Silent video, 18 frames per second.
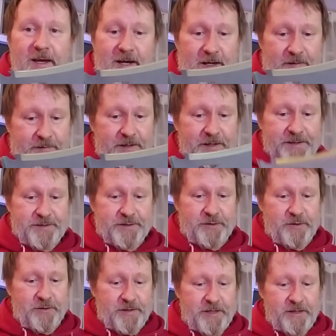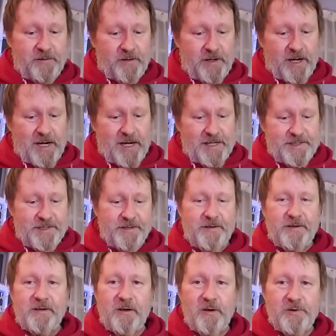I think it's a good deal, guys.
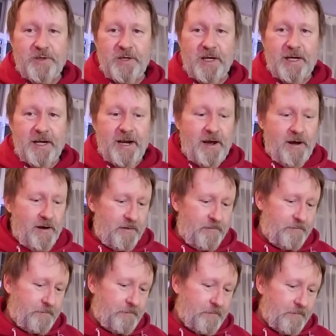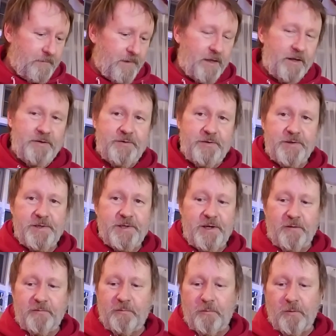Go check it out. Get
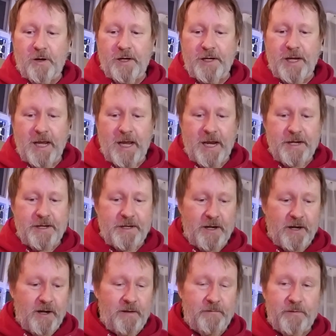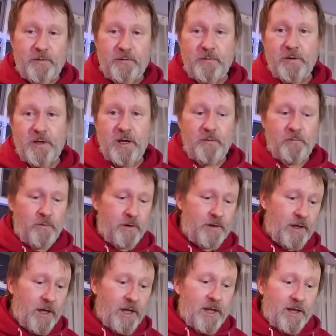yourself one, and uh, if you do get
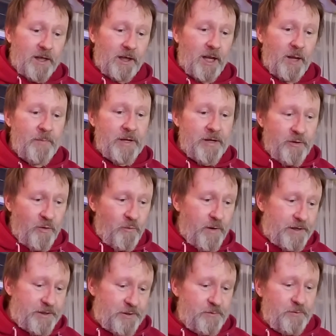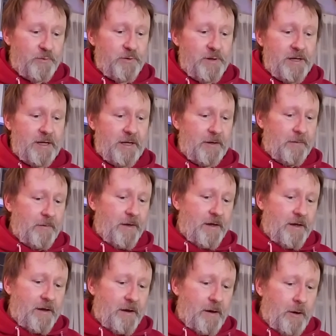one, let me know what you think.
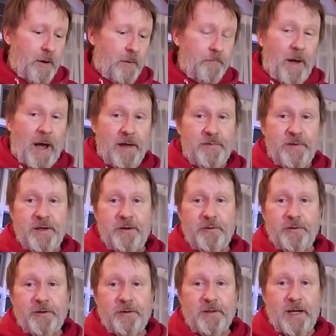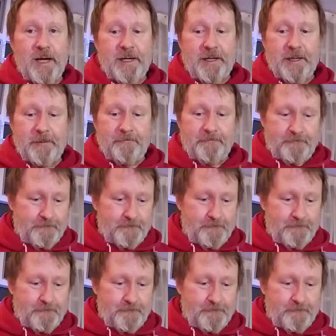Um, I think you're going to like it.